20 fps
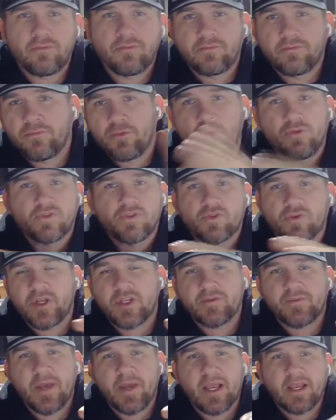move
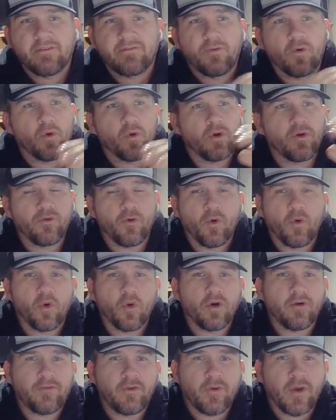screens back and forth,
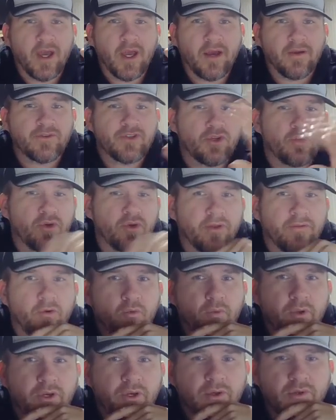or if you have two
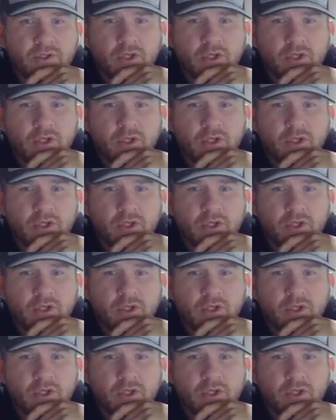different windows